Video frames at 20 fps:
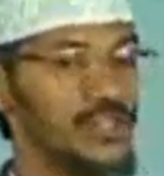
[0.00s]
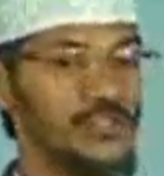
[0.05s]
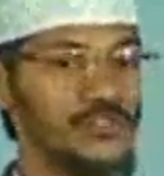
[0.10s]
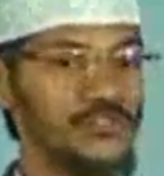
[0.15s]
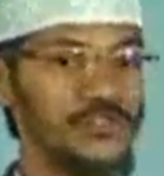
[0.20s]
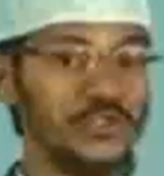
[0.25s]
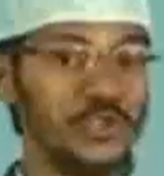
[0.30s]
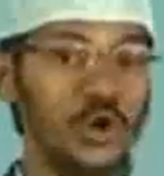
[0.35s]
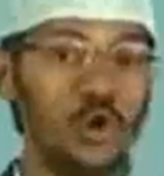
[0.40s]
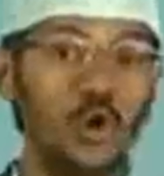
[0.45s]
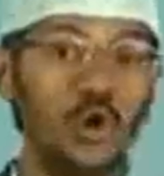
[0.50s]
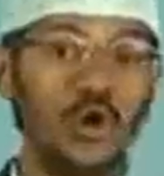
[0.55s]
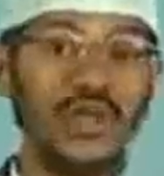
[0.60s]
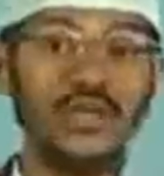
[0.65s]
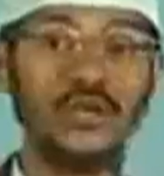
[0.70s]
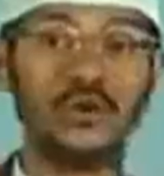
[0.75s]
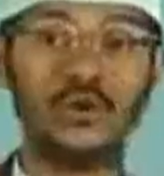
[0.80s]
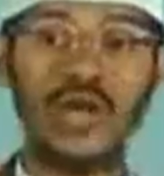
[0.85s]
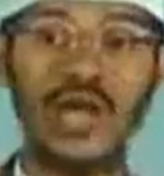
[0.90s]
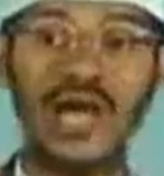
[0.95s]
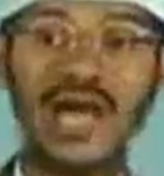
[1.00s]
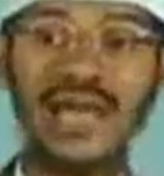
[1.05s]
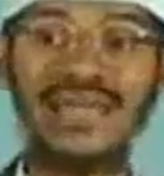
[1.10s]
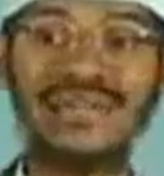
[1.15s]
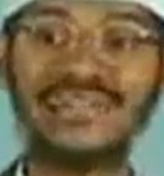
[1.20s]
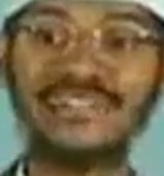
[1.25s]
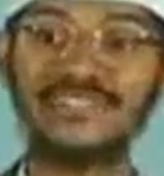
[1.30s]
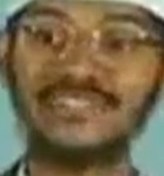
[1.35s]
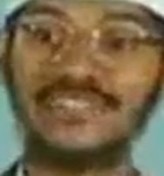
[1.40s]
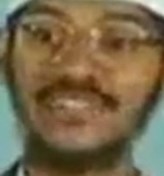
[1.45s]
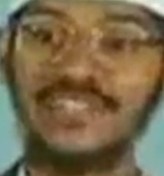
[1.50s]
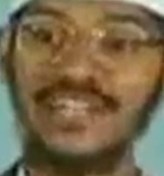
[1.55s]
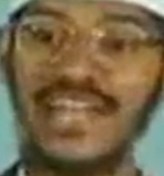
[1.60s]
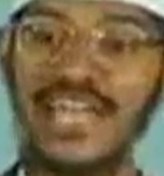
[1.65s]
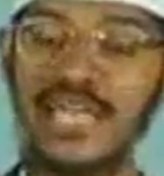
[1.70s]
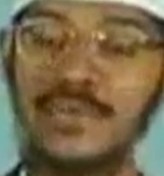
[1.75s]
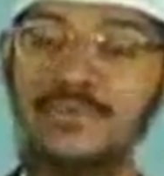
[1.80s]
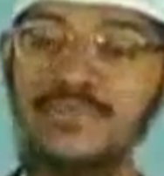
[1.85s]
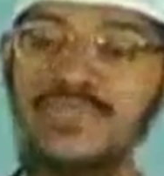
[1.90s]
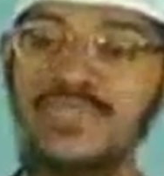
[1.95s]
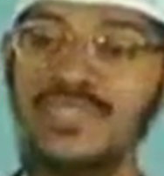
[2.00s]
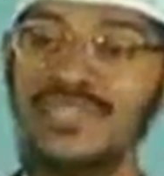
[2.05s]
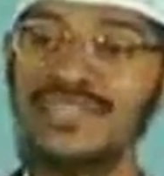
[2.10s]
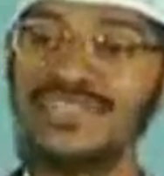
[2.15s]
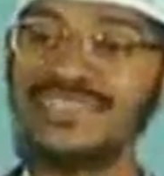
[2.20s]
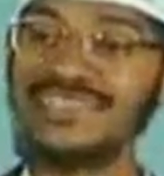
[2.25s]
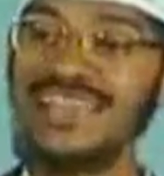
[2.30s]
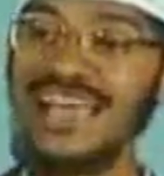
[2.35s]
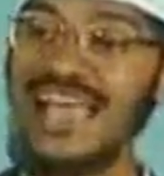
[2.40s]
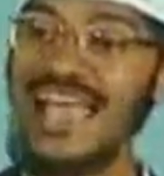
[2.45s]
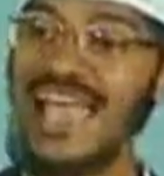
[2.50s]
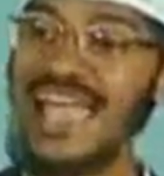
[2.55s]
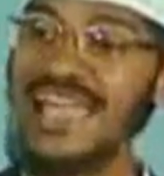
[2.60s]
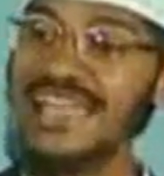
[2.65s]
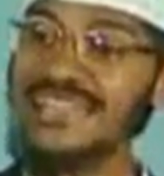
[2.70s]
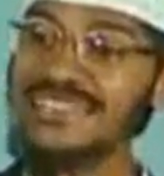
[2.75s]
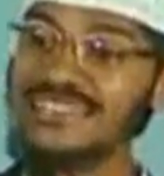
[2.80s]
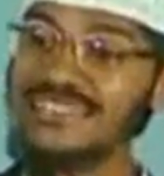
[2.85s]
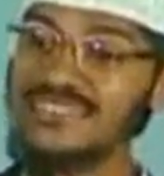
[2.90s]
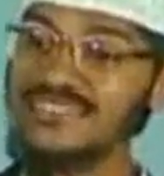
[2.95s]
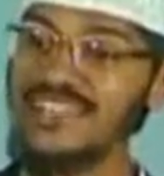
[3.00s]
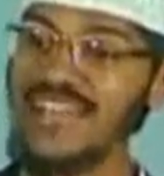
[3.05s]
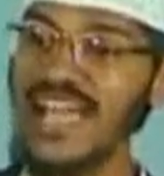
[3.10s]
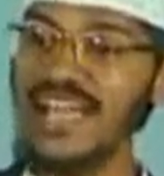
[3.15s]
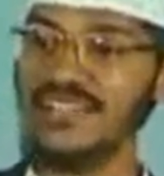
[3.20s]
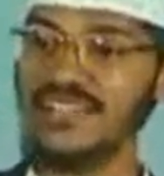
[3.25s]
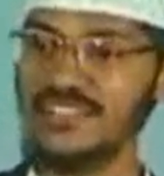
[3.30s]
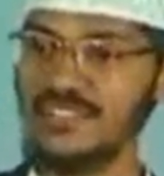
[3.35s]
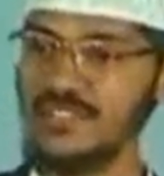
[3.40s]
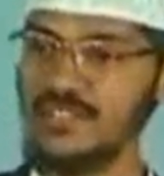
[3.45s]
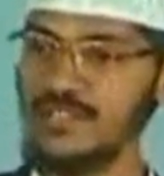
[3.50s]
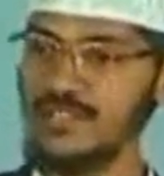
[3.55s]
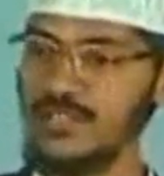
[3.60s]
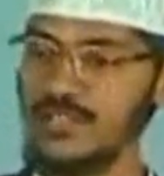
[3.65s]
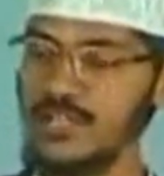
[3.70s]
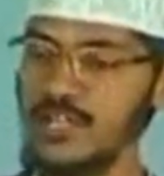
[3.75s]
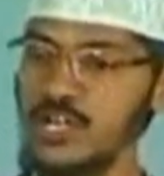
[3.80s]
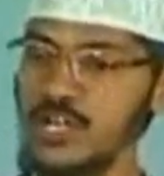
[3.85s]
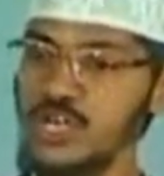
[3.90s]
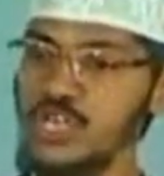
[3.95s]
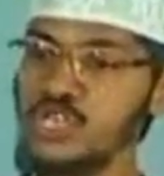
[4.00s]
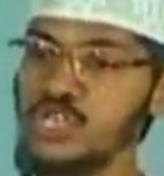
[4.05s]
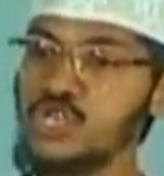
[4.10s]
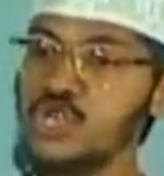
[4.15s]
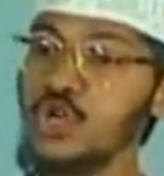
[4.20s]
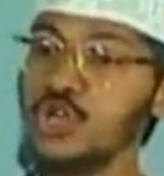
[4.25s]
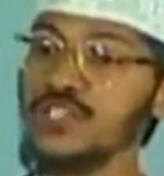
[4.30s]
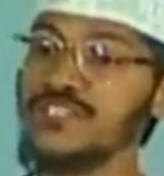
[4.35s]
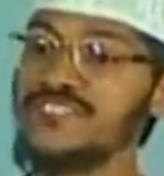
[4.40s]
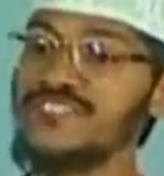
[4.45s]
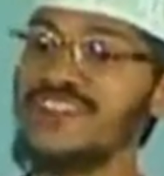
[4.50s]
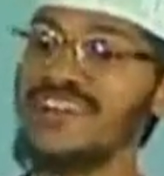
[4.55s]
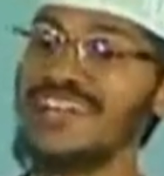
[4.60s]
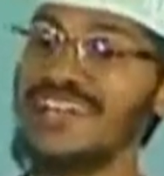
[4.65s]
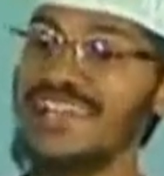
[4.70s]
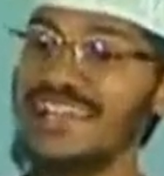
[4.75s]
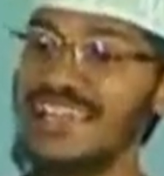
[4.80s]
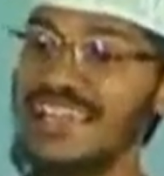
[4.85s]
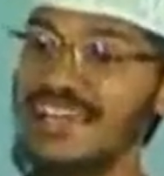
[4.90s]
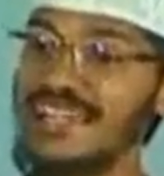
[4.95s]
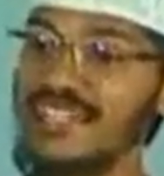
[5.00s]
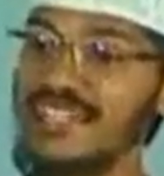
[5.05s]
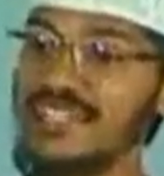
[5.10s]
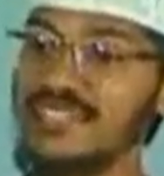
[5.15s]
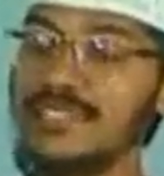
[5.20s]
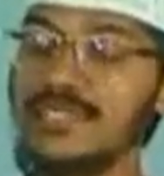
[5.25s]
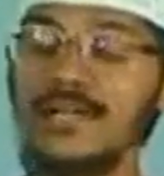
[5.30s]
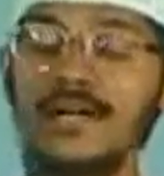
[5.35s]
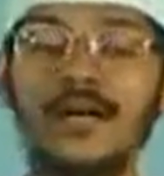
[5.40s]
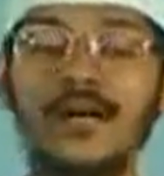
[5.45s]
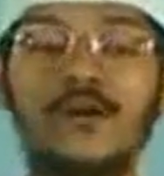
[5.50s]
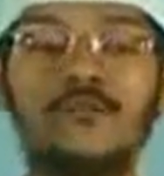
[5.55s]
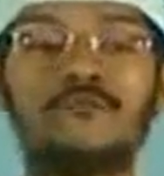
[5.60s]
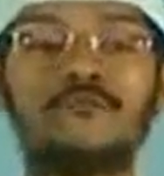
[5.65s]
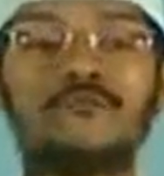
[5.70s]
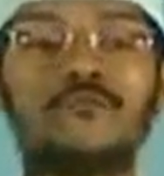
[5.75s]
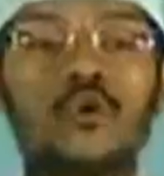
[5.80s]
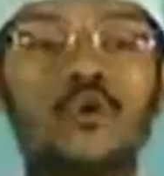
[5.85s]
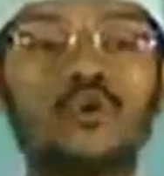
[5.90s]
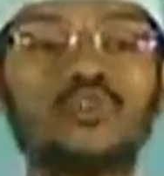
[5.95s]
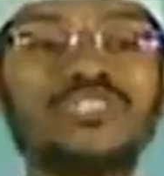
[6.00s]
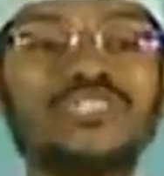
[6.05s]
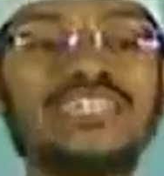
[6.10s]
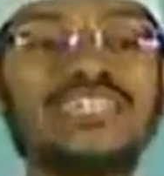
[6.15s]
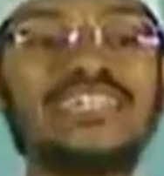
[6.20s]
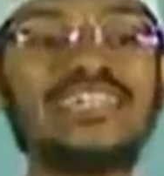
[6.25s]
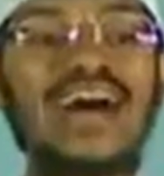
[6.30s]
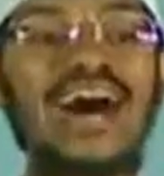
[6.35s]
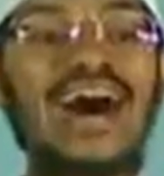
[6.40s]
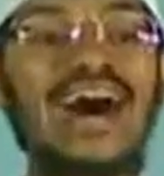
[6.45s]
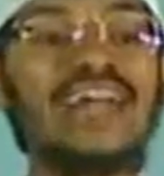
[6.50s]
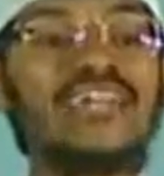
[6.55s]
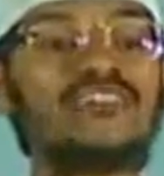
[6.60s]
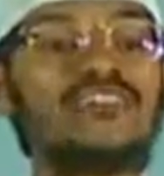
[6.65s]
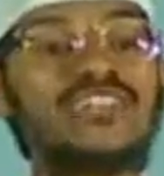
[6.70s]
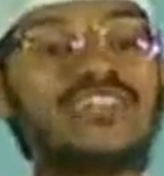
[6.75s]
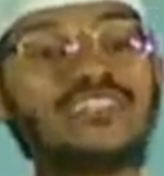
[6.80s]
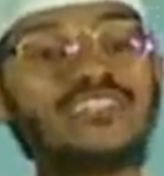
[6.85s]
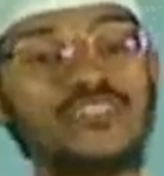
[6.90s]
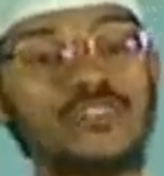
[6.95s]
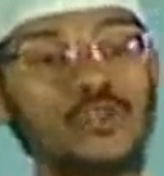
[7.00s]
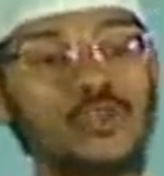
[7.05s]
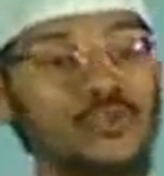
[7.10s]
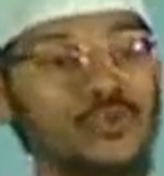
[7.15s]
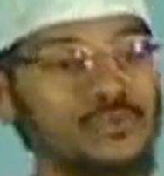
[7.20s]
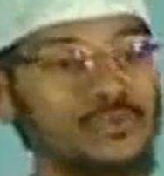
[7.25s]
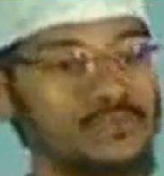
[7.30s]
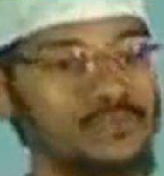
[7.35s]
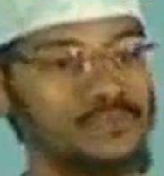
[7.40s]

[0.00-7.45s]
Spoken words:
So the Holy Quran describes the exact geospherical earth 1400 years ago.